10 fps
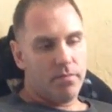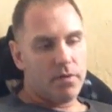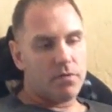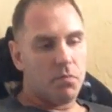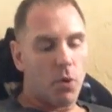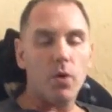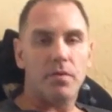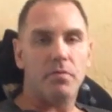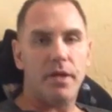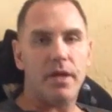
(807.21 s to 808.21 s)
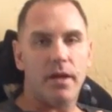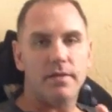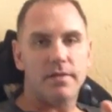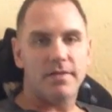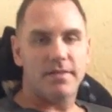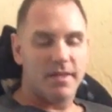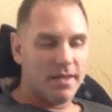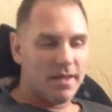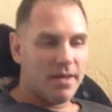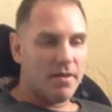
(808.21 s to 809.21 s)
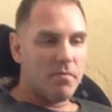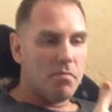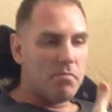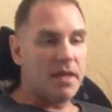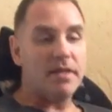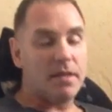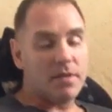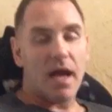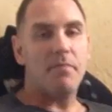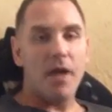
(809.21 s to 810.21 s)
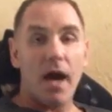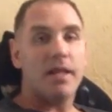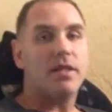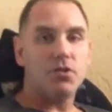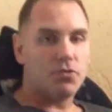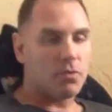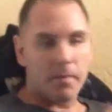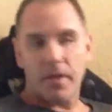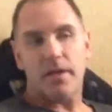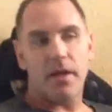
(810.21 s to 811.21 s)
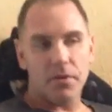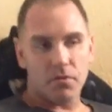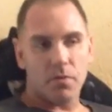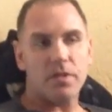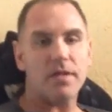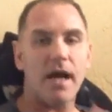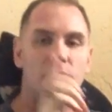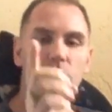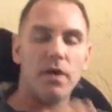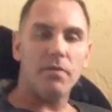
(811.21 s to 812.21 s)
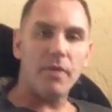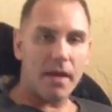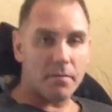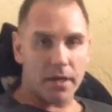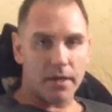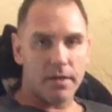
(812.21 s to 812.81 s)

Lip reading: it's important because many times I'm not in this room, I'm in another room, and Sox will come get me.